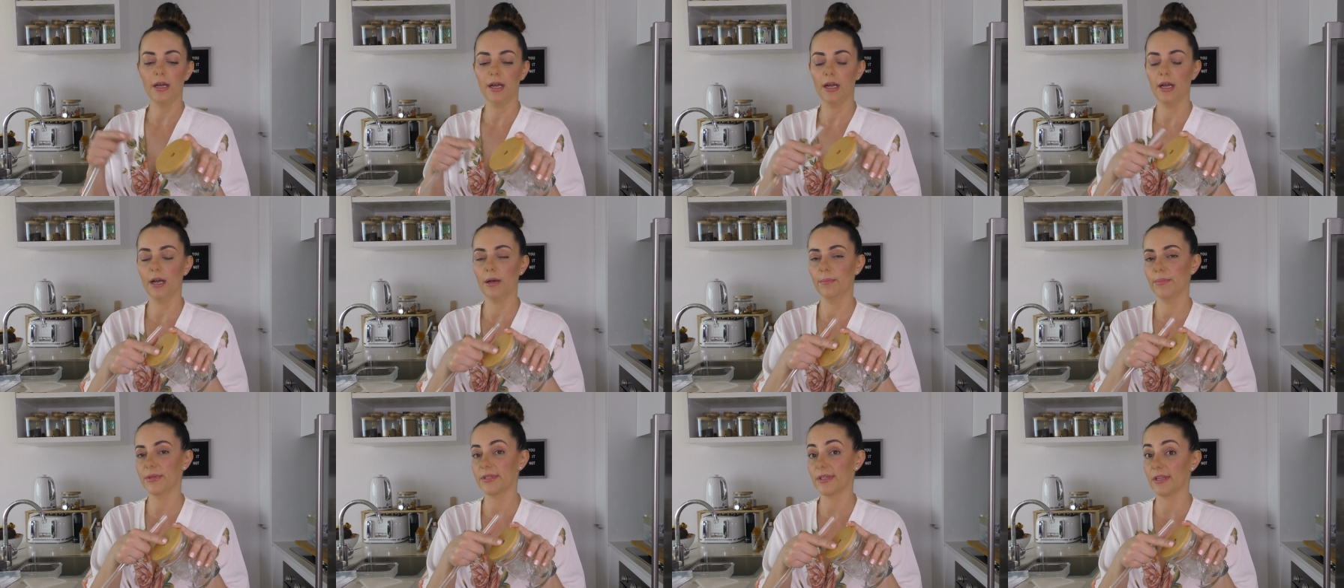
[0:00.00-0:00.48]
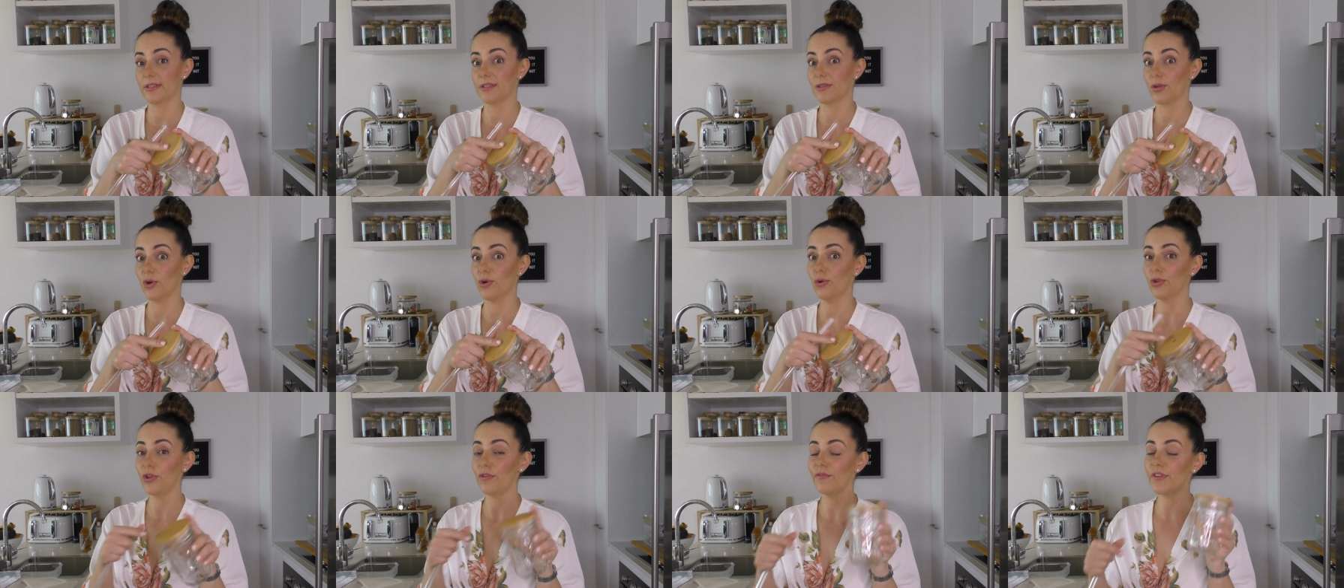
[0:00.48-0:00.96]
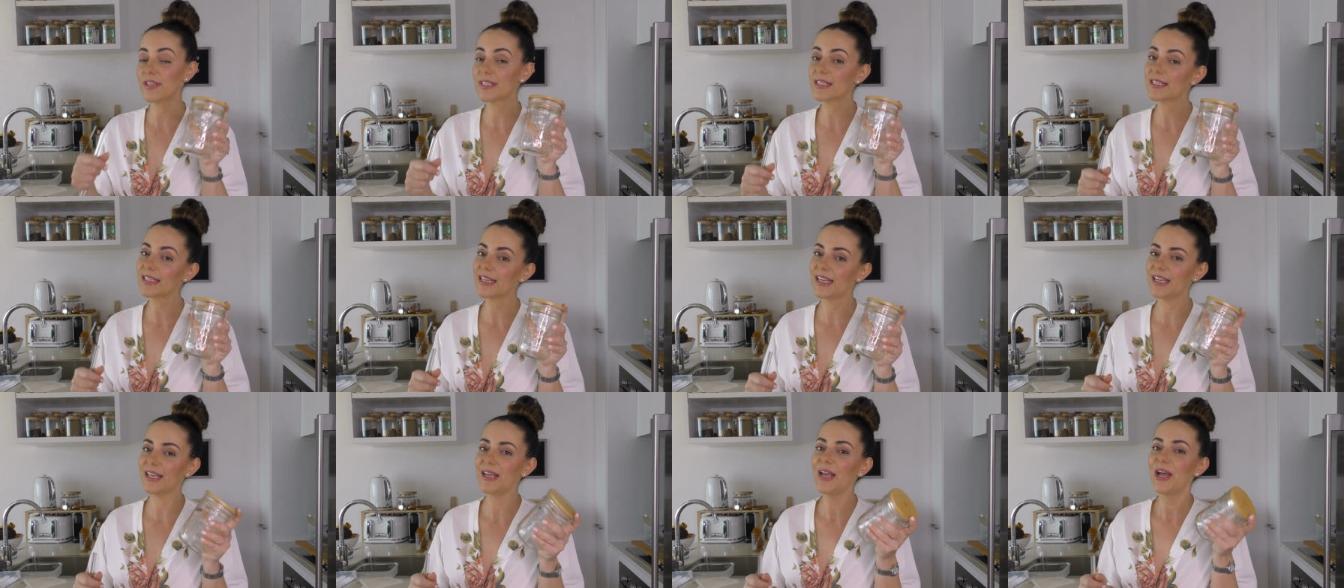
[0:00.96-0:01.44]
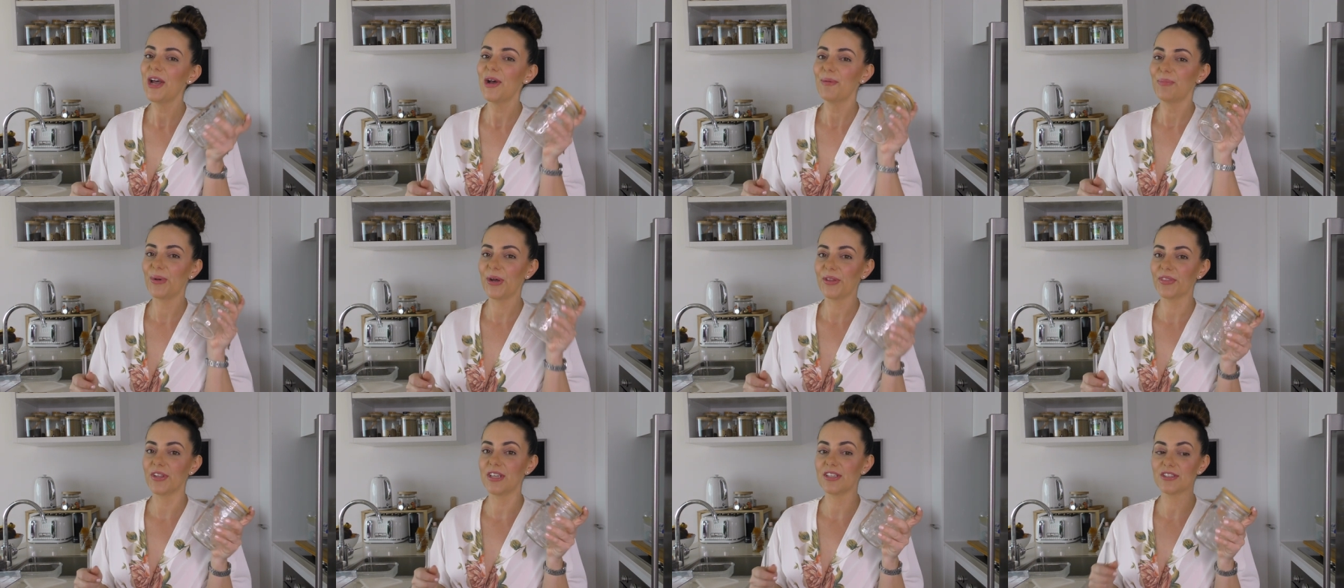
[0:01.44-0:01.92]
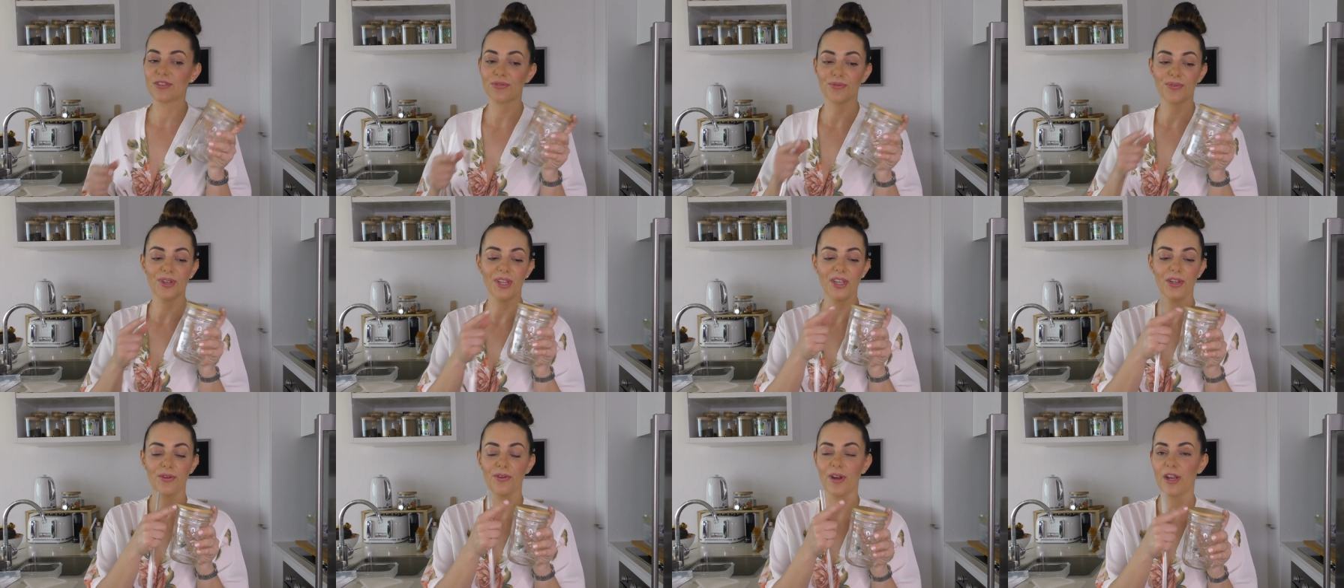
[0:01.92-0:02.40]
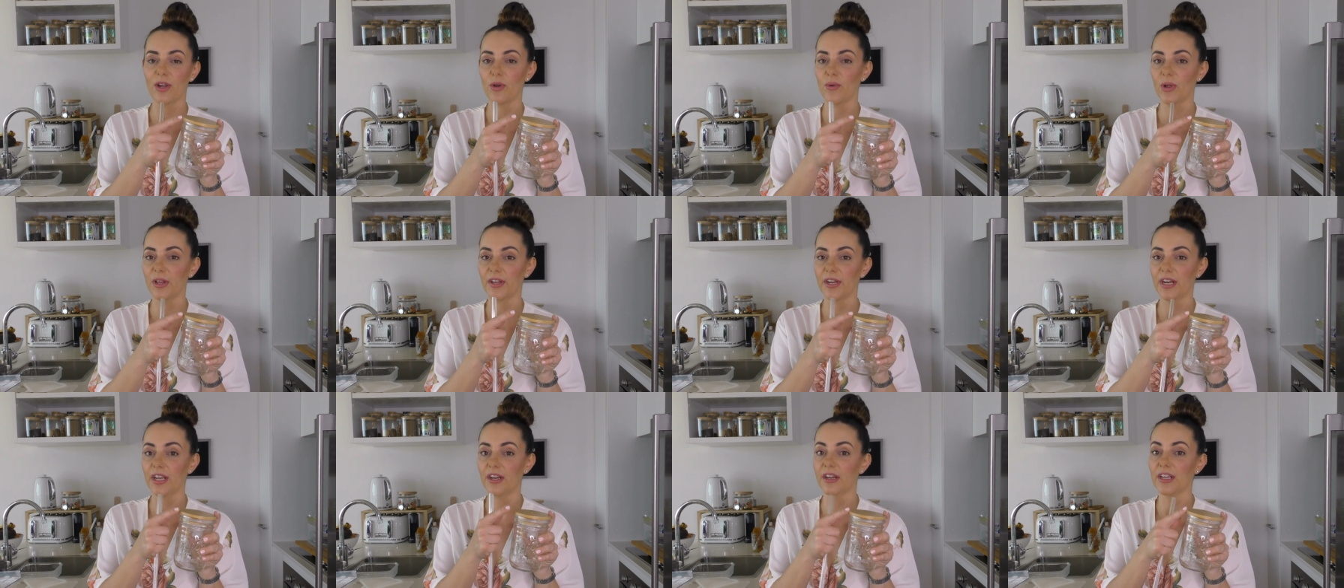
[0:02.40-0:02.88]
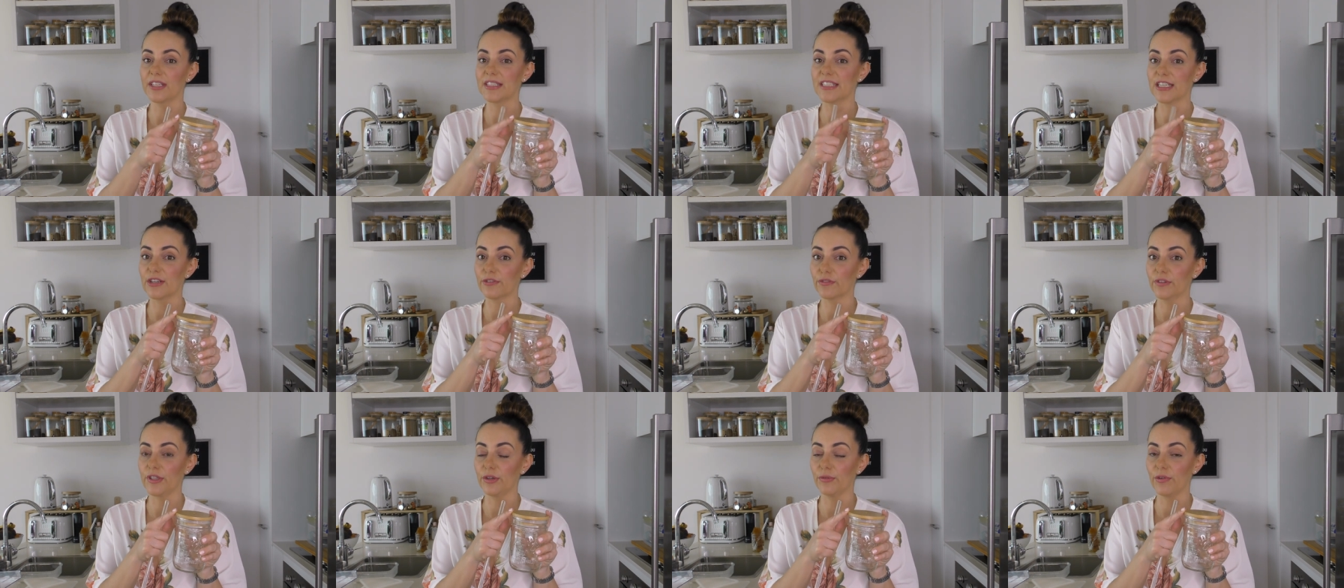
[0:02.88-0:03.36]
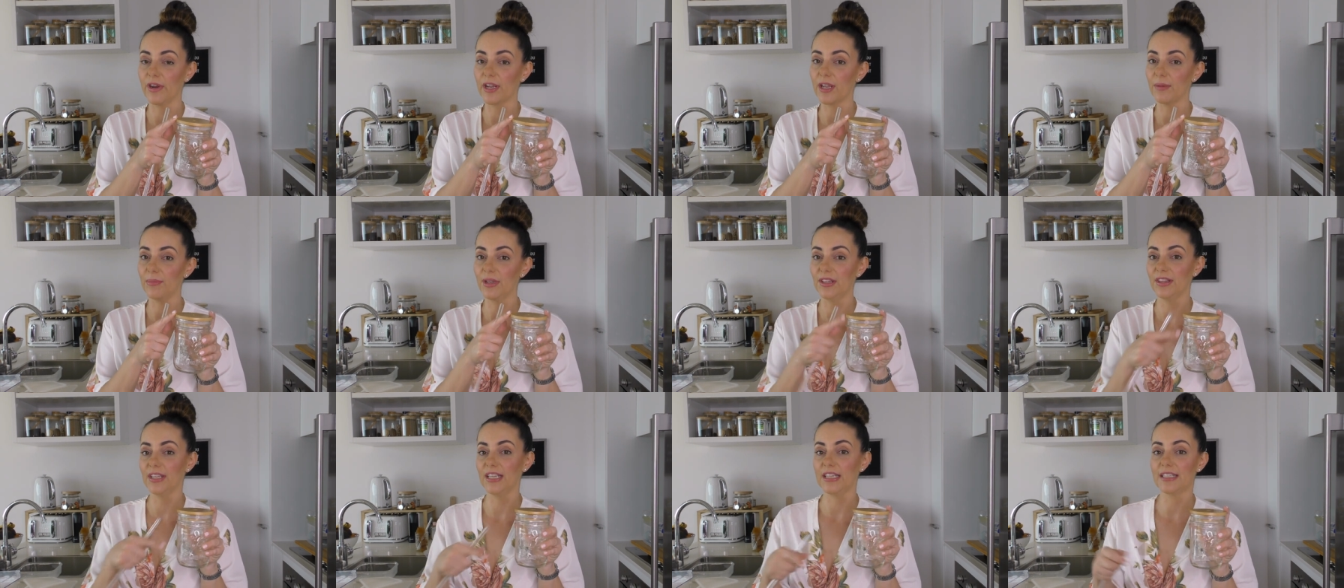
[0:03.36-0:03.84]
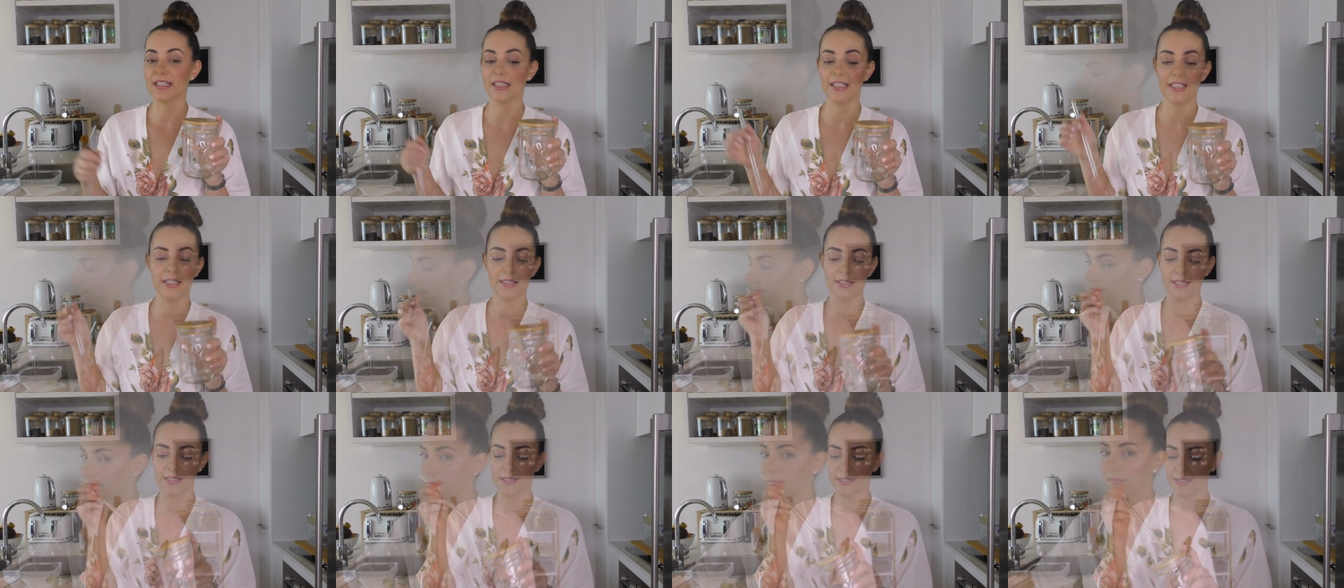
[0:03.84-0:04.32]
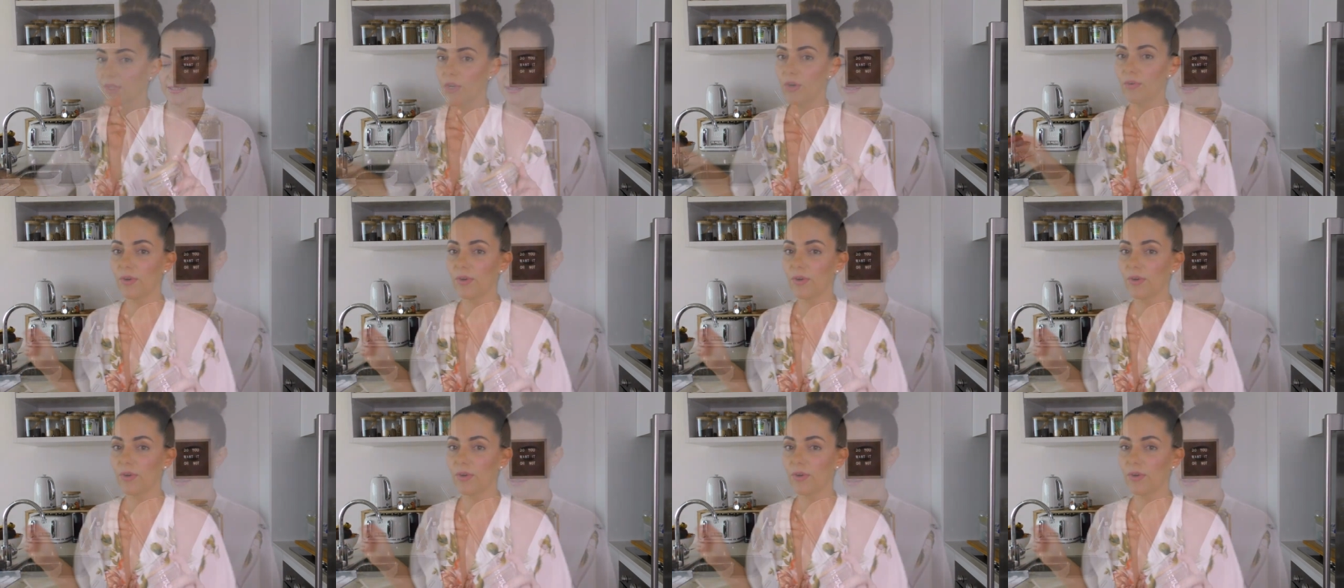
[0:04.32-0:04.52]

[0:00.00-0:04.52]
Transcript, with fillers: uh, besides the hole obviously, but these are really great quality and I definitely recommend these lids.